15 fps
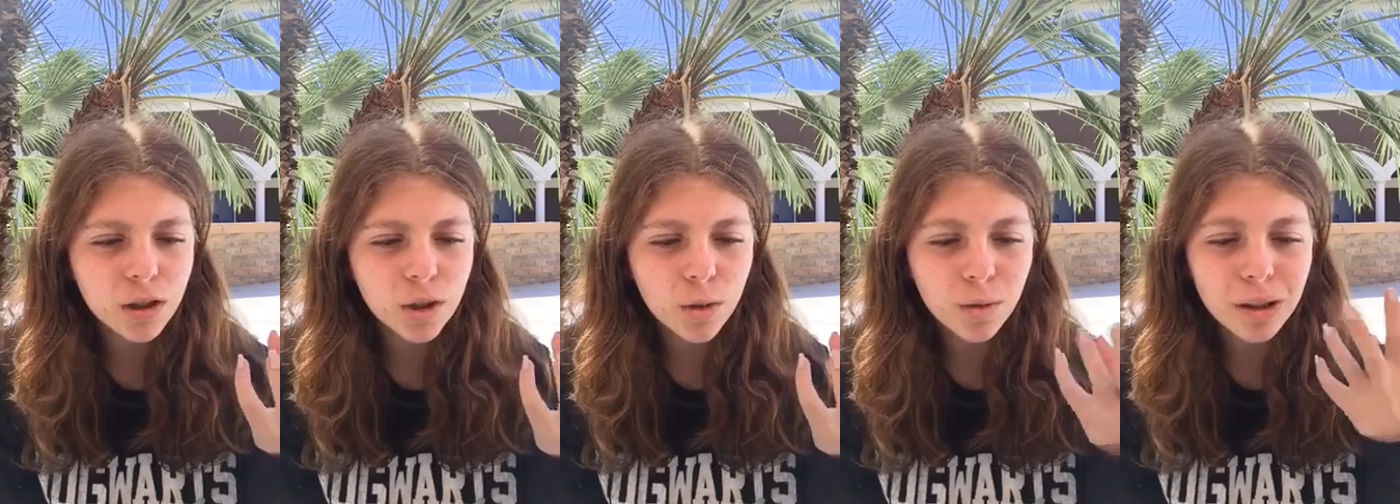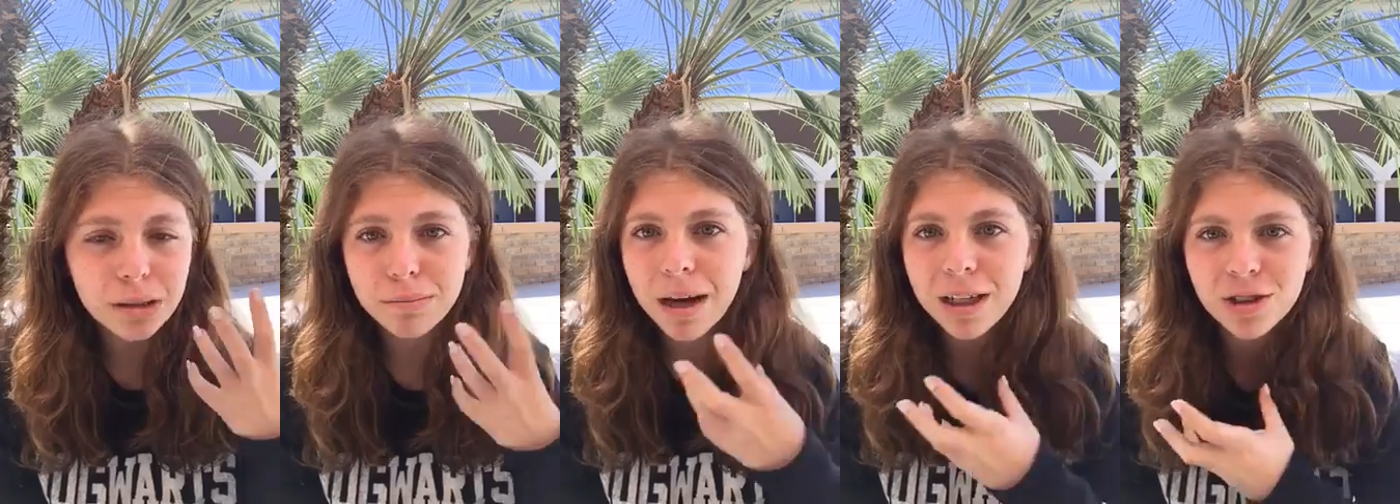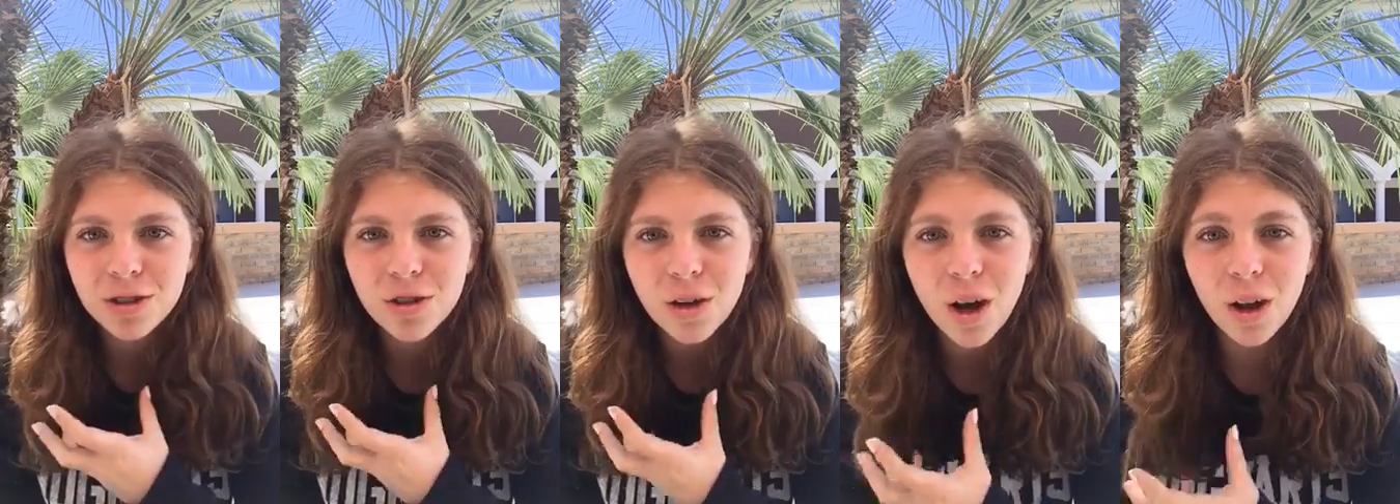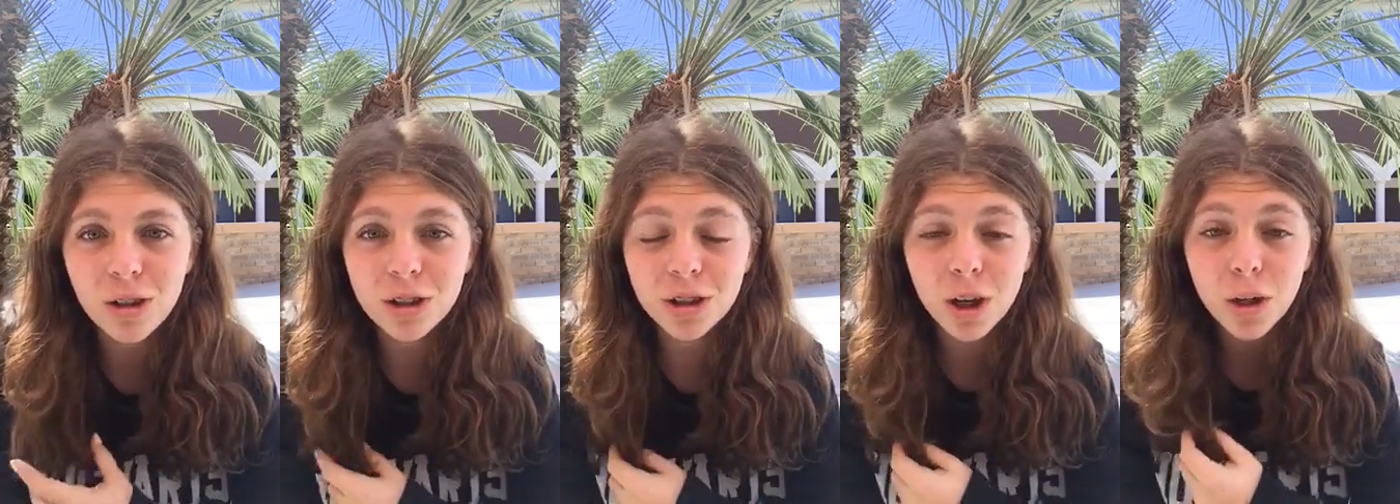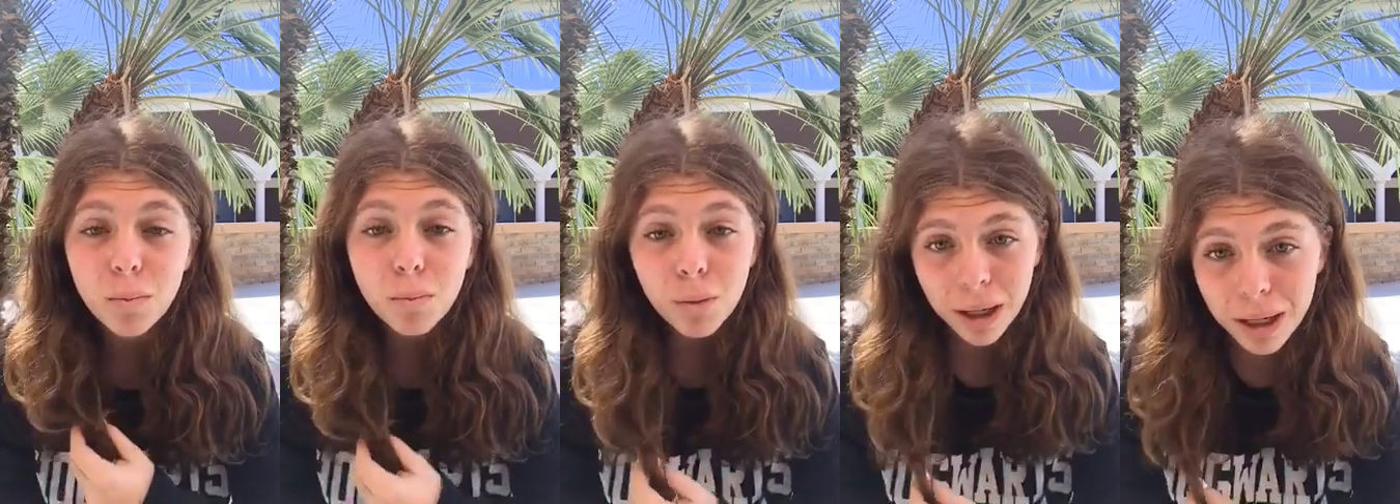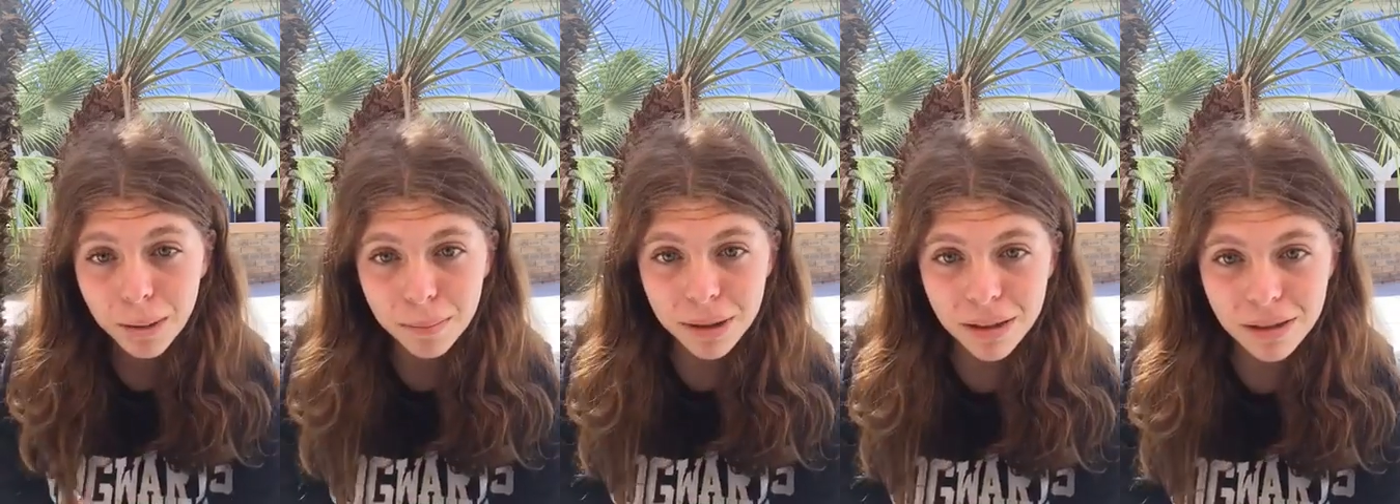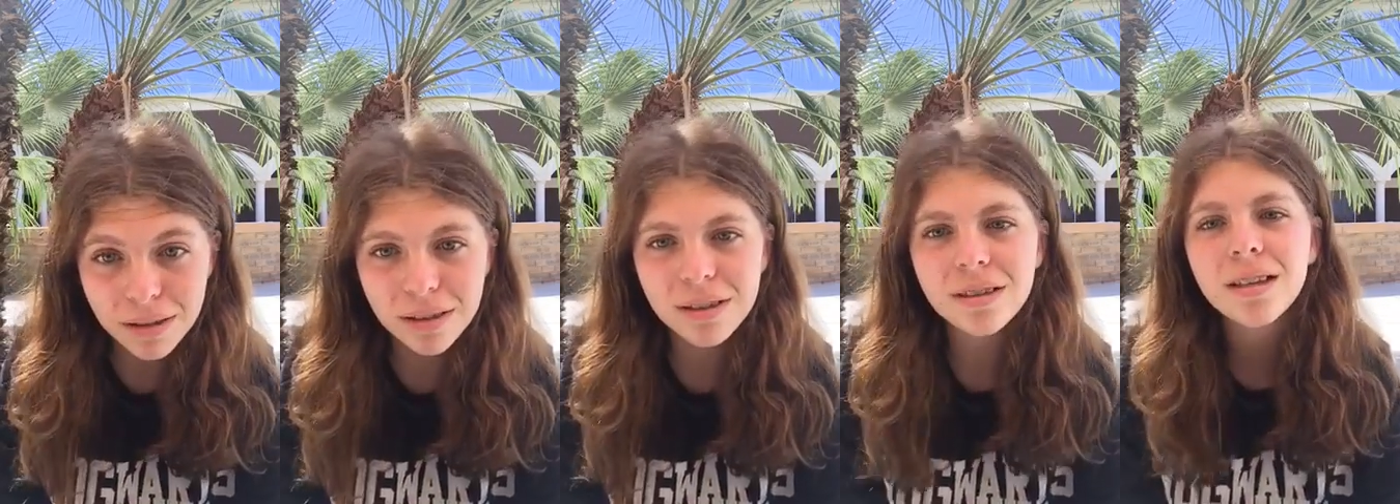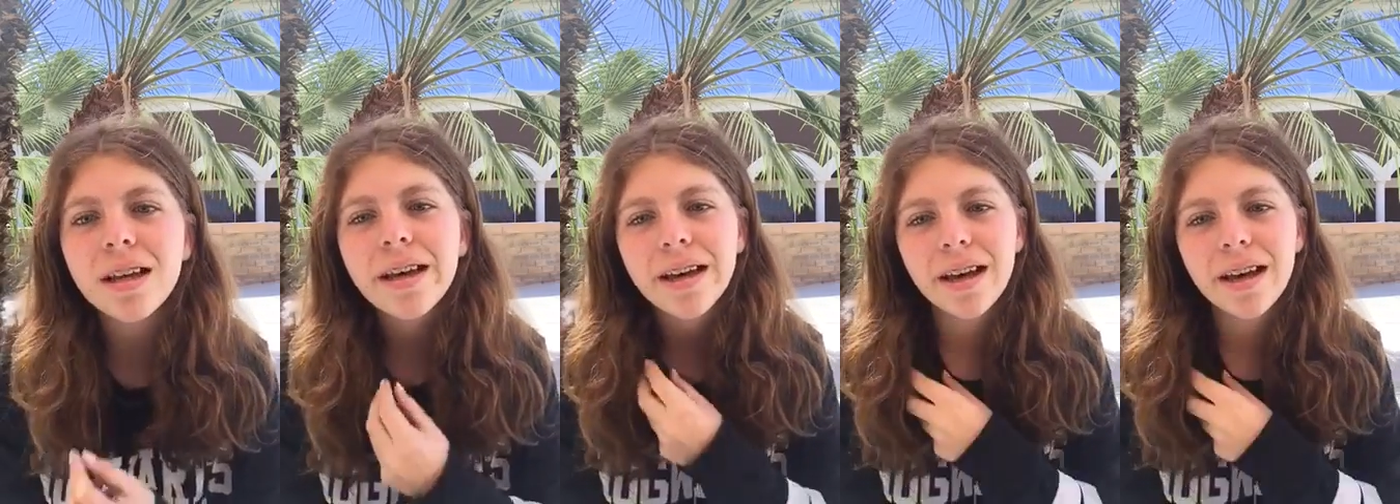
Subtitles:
to this magical college called Breakbills.